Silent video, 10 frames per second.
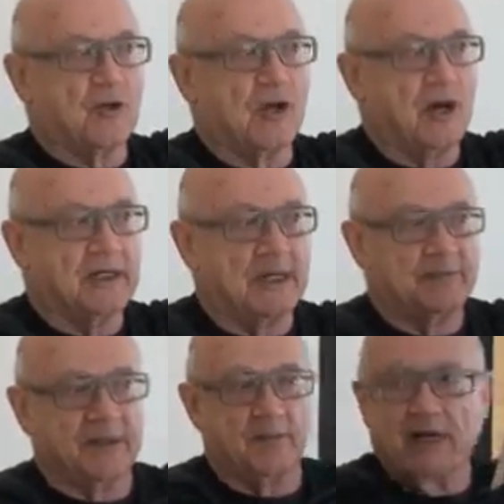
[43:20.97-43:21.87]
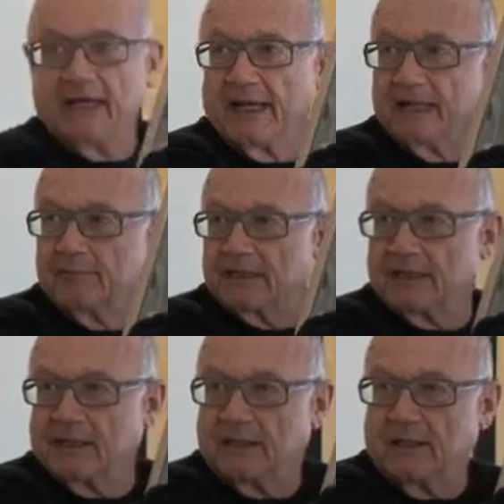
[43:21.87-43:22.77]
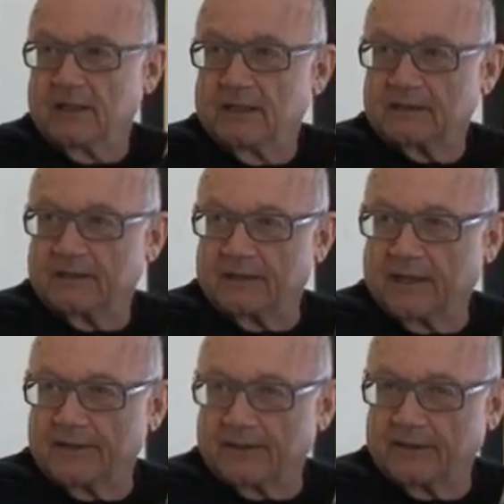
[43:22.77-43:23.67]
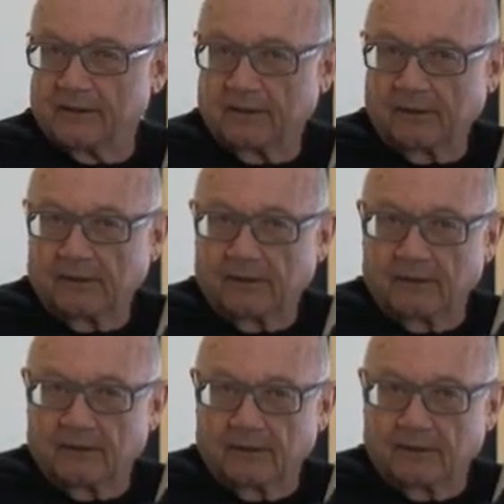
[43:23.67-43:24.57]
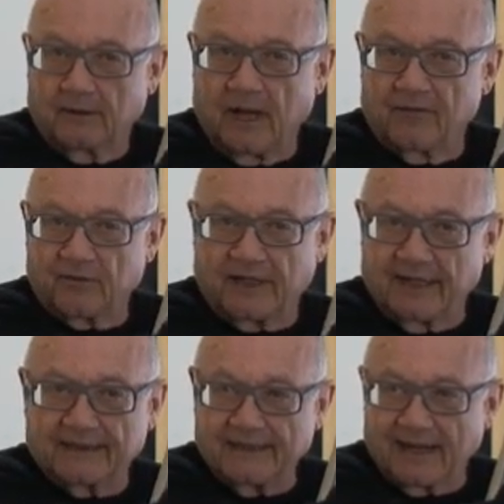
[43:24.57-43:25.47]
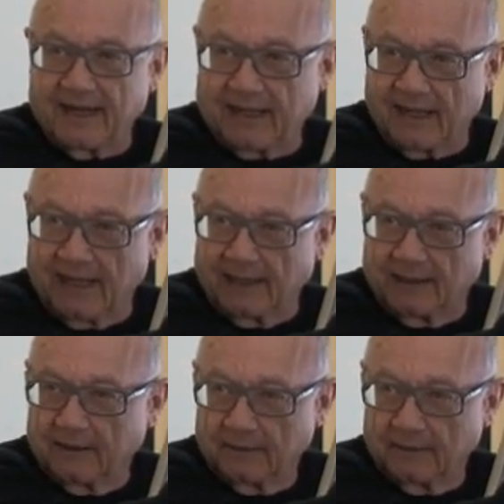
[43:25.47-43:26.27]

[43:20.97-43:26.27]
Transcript: caught up in my enmity to the other, I forget that I can.